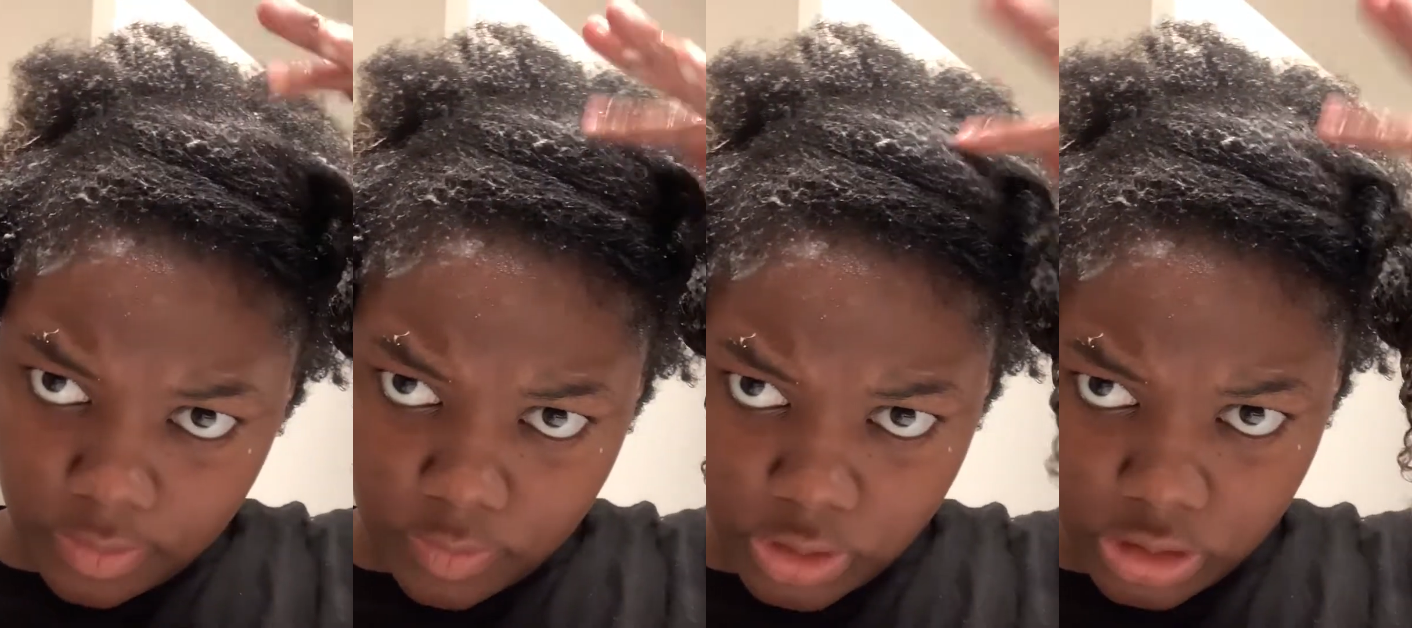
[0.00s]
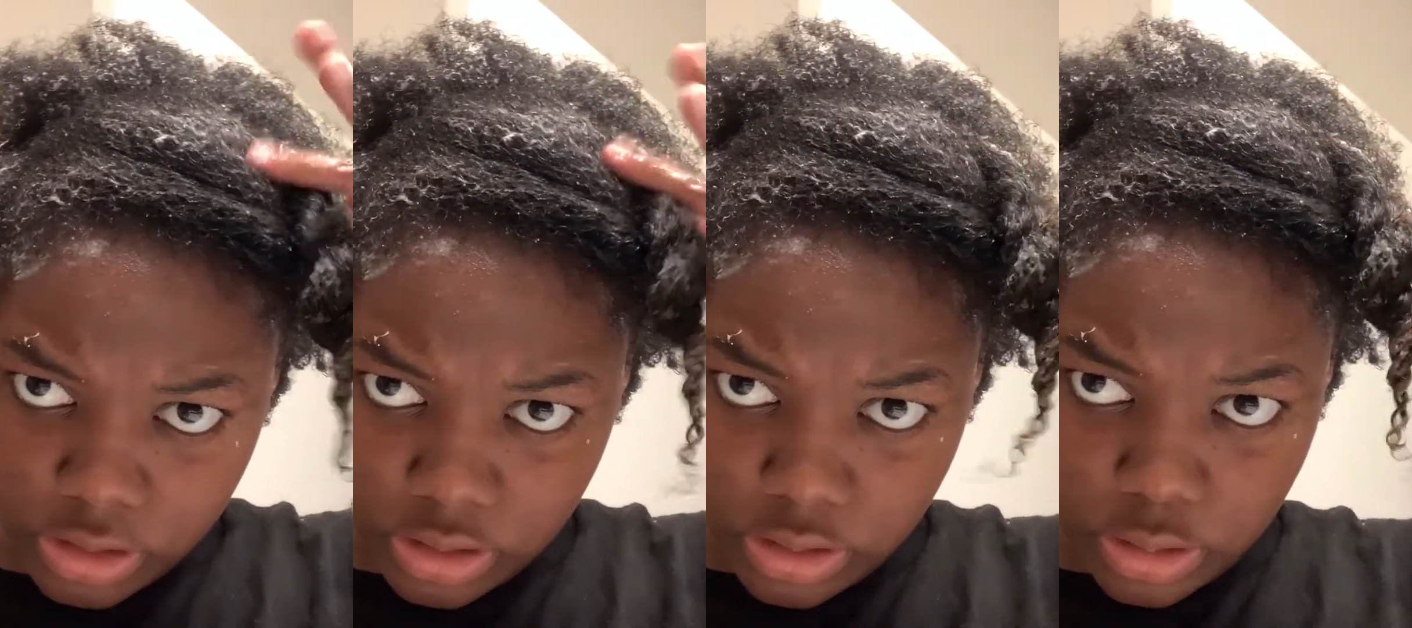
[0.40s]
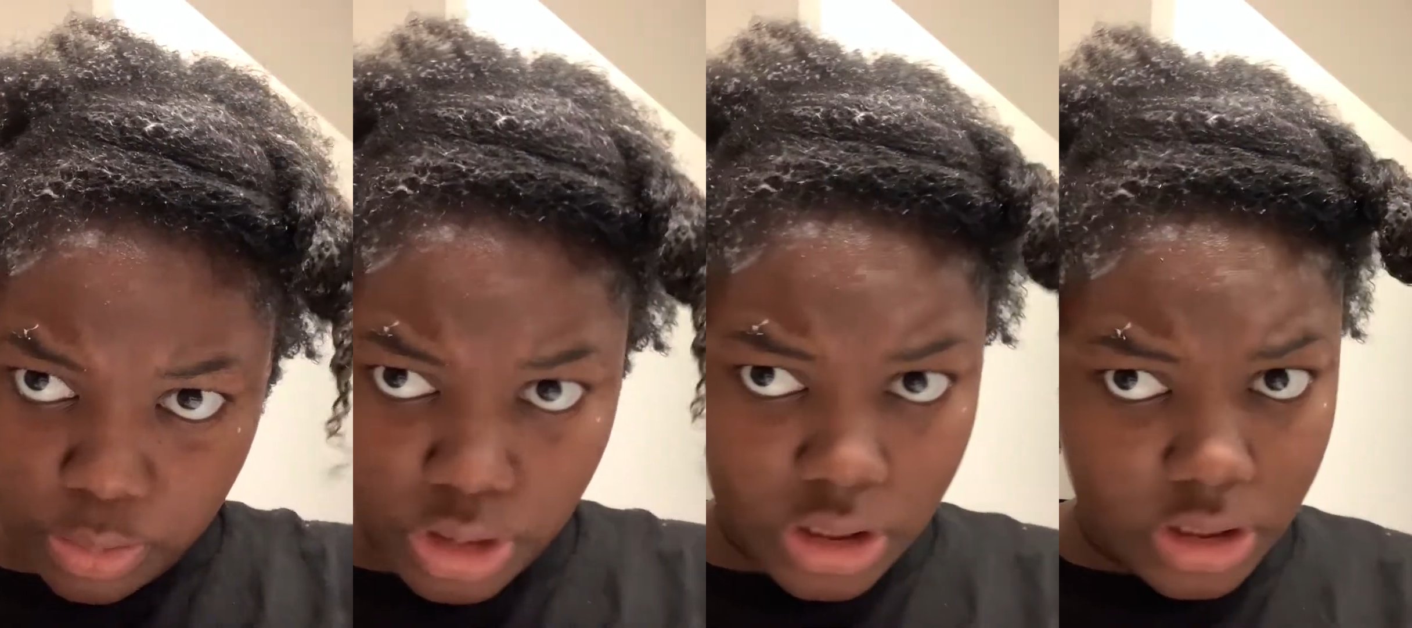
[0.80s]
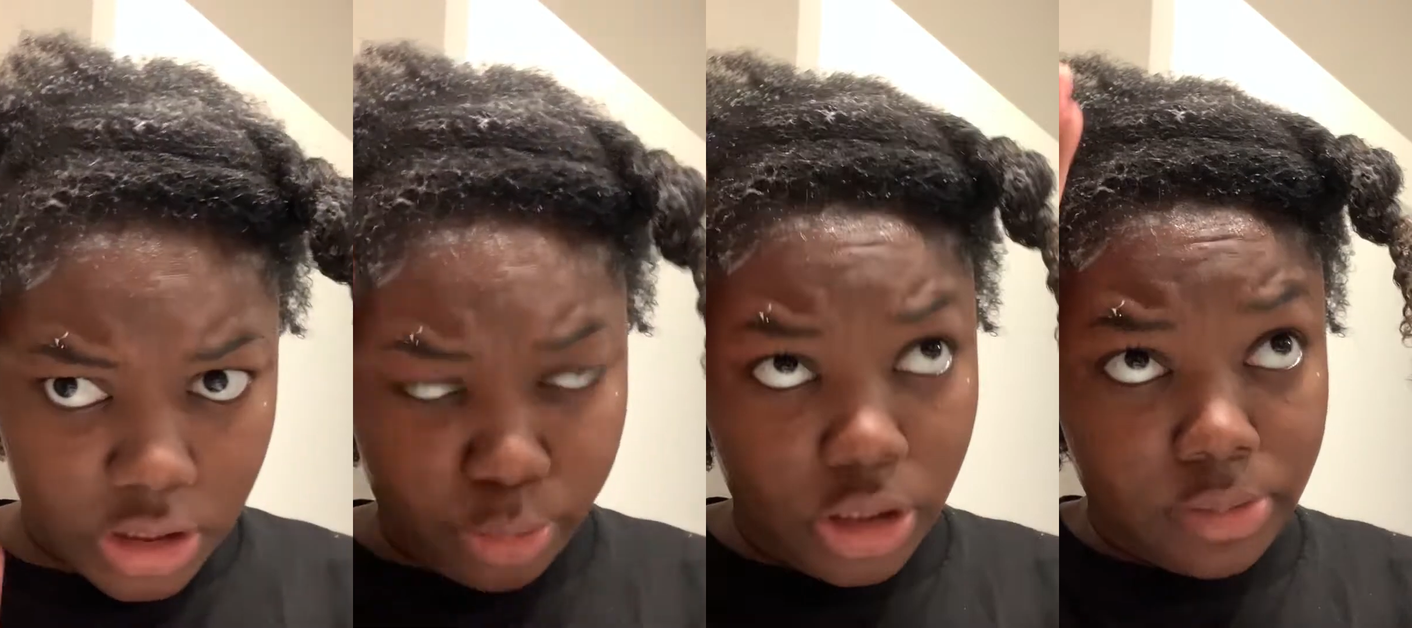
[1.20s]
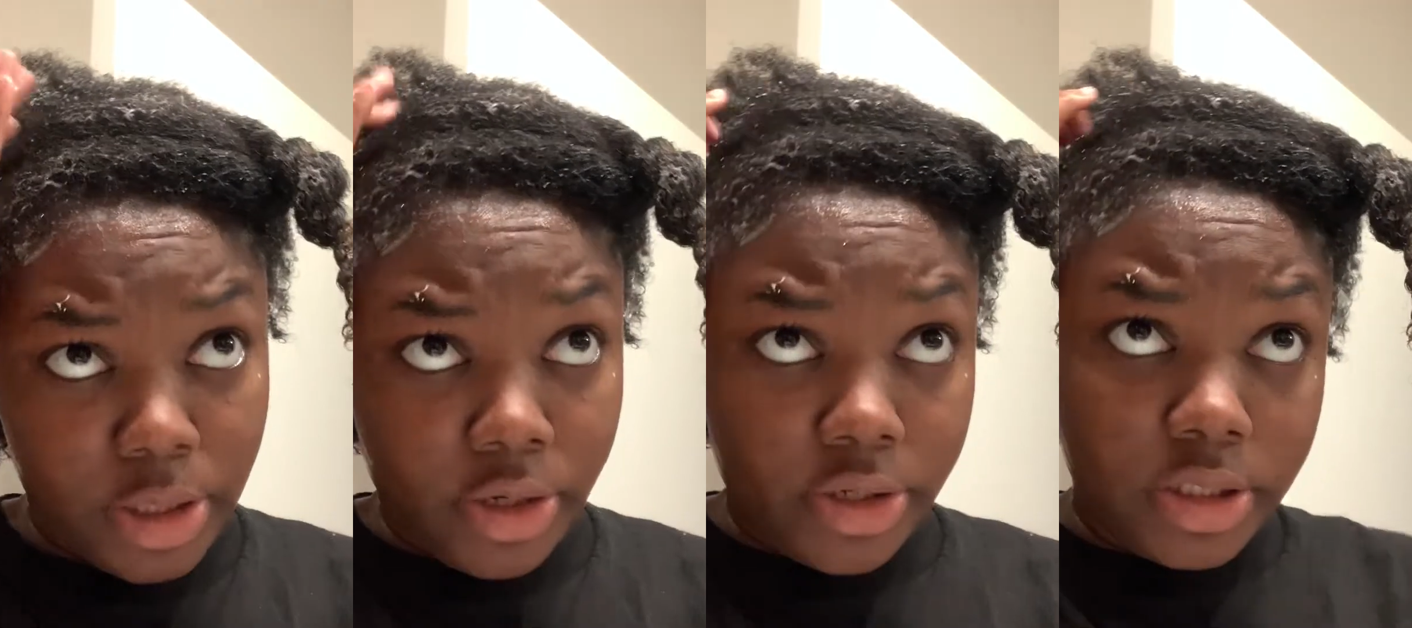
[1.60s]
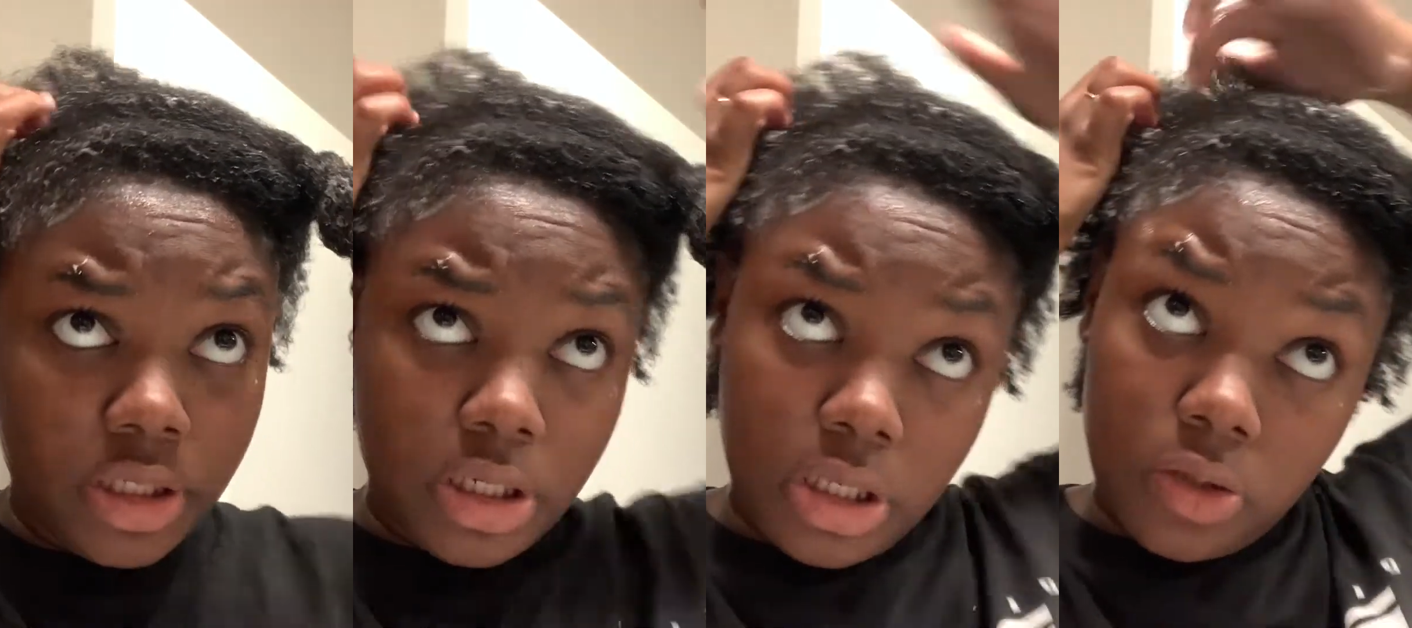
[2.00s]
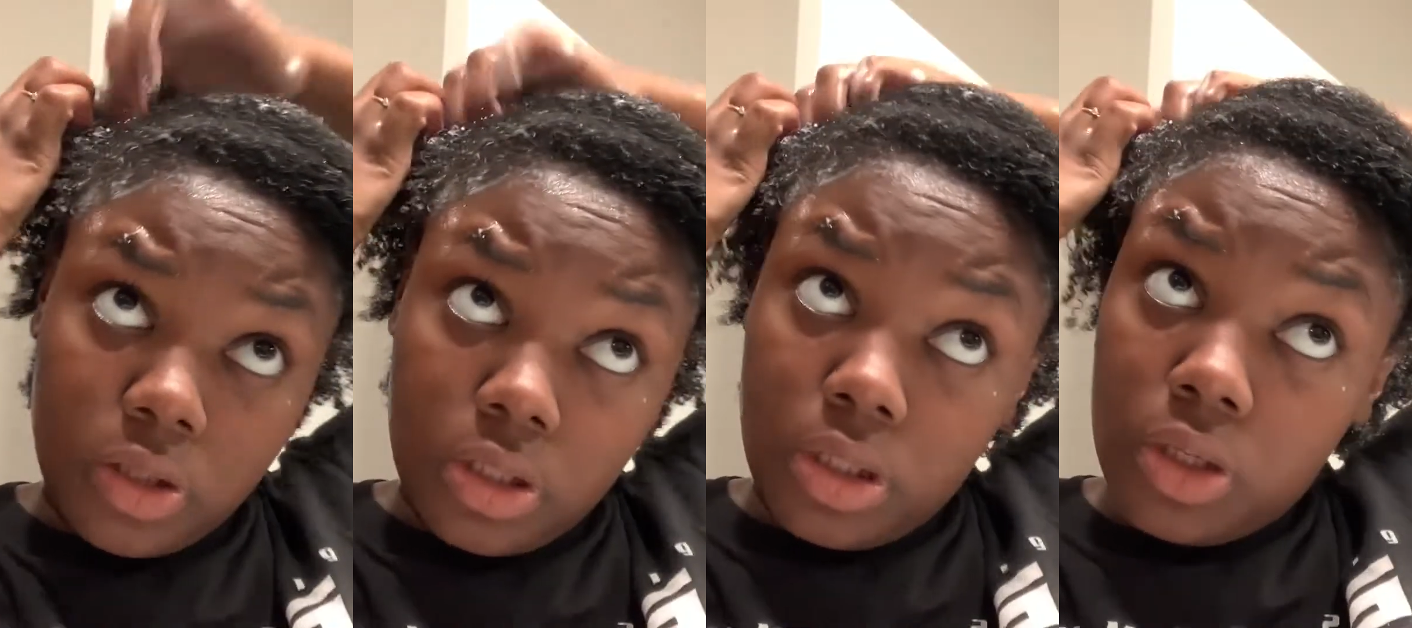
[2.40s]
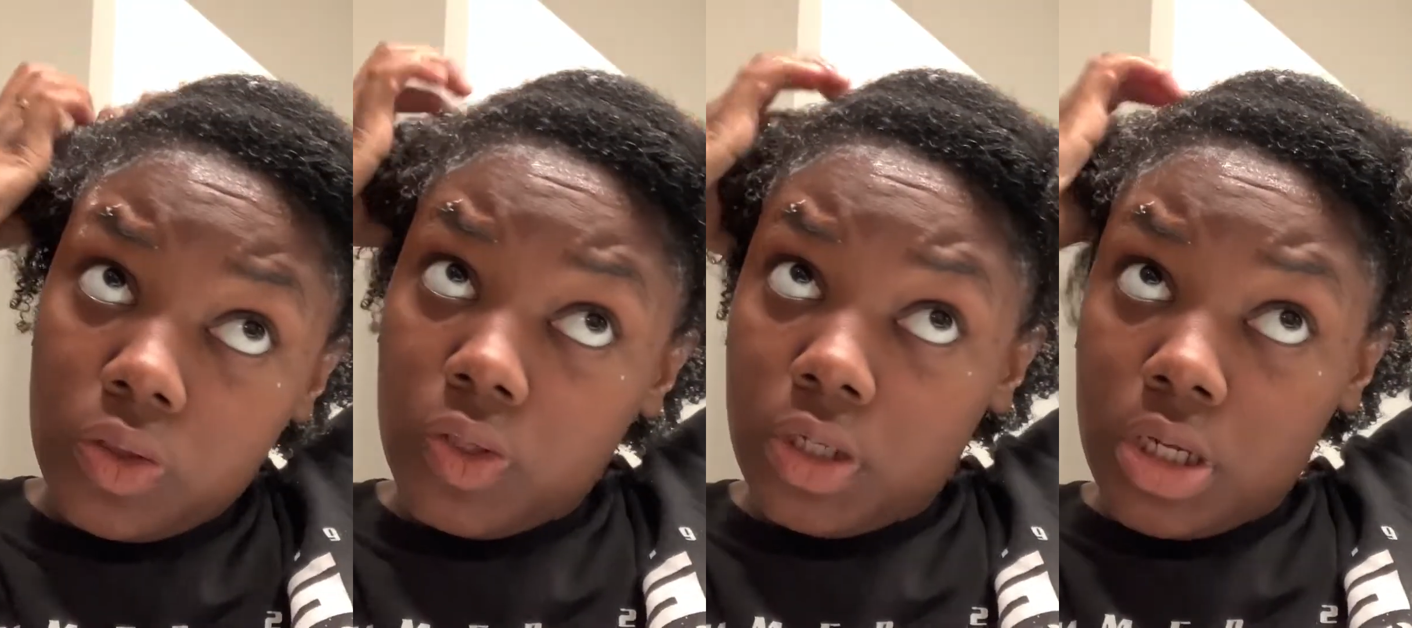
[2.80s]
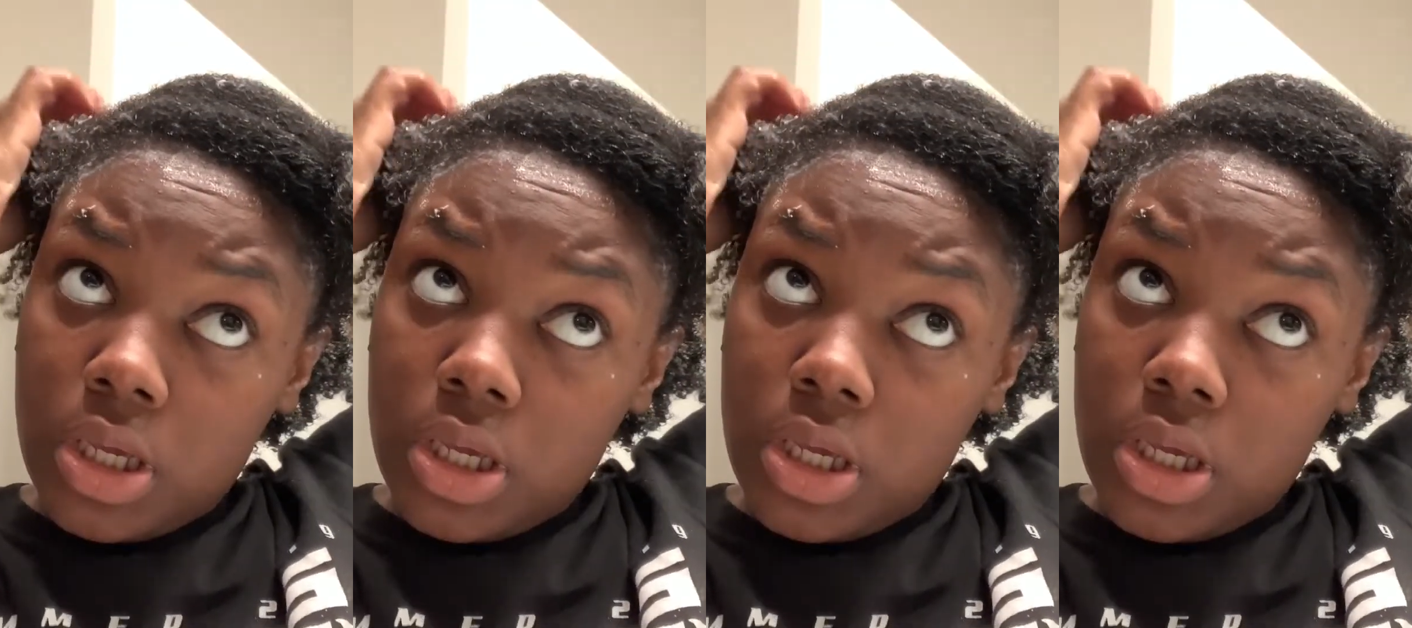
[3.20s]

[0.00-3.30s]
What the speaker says: which is good because it means my hair is getting healthier and healthier,